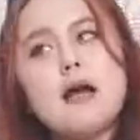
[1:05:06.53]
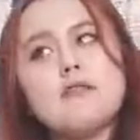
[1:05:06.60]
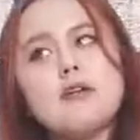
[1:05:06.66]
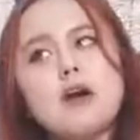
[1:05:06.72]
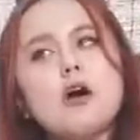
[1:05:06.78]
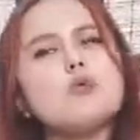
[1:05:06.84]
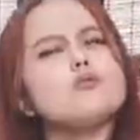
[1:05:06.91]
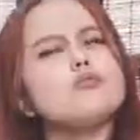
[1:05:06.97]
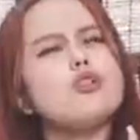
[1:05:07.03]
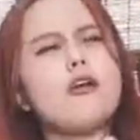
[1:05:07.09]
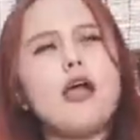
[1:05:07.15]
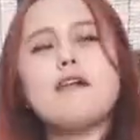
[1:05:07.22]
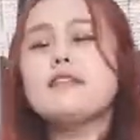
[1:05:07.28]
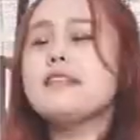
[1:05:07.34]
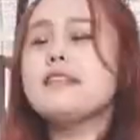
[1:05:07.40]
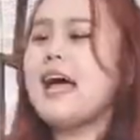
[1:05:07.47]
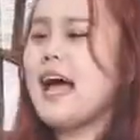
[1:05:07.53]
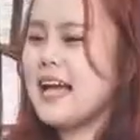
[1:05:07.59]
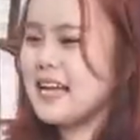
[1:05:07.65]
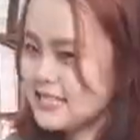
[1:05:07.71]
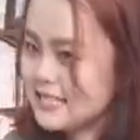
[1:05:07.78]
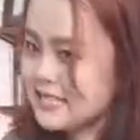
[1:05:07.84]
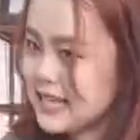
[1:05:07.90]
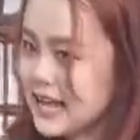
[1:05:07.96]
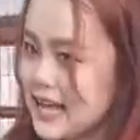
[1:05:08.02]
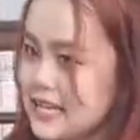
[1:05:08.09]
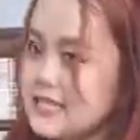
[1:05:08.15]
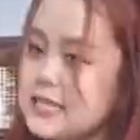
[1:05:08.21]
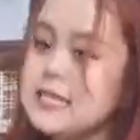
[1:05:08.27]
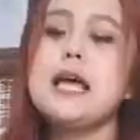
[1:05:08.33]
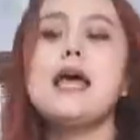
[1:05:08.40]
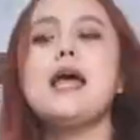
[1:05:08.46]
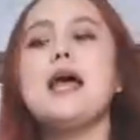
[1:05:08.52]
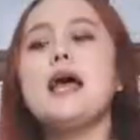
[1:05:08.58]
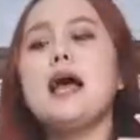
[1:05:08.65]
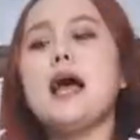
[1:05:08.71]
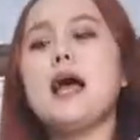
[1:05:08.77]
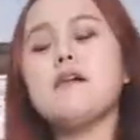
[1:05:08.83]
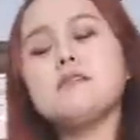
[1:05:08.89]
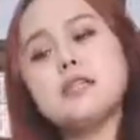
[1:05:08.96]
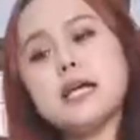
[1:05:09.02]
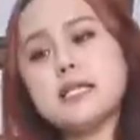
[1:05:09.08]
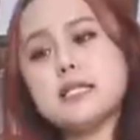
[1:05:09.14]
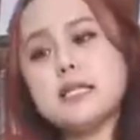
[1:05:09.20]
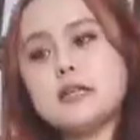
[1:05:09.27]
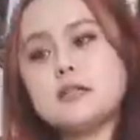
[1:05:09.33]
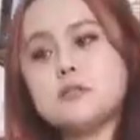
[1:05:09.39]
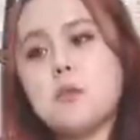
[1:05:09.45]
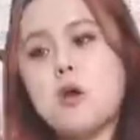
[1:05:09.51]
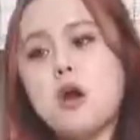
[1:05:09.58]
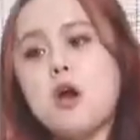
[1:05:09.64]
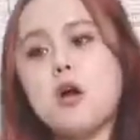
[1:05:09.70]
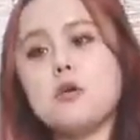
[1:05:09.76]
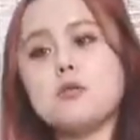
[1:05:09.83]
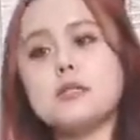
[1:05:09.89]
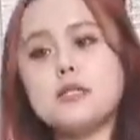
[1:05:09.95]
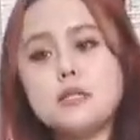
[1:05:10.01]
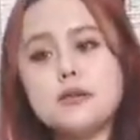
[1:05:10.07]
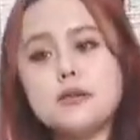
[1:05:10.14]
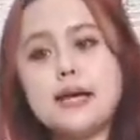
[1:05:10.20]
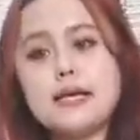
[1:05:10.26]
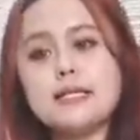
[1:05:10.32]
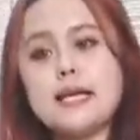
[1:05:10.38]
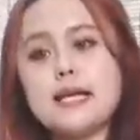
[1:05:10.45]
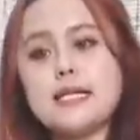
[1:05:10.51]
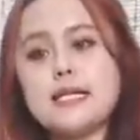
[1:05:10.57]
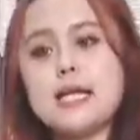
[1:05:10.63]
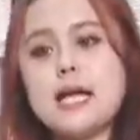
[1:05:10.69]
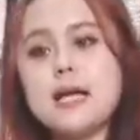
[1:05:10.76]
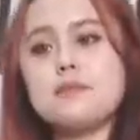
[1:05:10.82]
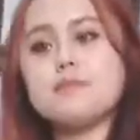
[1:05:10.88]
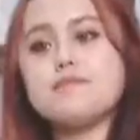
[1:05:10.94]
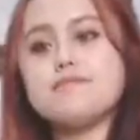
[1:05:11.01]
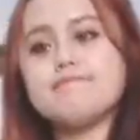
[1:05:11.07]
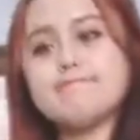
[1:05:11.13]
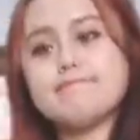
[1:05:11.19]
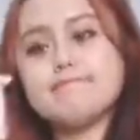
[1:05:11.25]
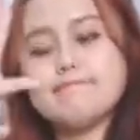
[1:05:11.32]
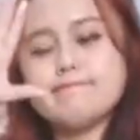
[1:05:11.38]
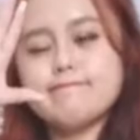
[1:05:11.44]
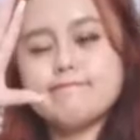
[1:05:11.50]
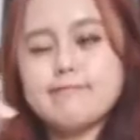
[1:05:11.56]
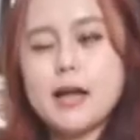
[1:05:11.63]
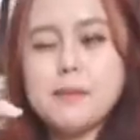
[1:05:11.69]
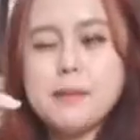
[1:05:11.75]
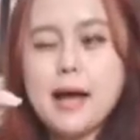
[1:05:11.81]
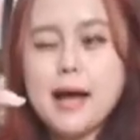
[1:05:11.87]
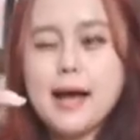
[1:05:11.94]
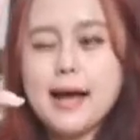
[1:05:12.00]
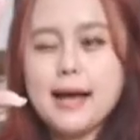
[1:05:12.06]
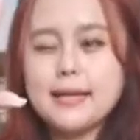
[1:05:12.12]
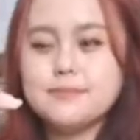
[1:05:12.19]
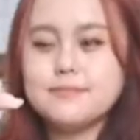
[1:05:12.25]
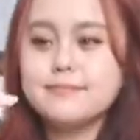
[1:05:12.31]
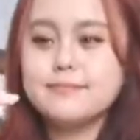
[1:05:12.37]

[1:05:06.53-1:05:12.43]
have oh no, have a nice night have a nice day tomorrow see you guys next time bye bye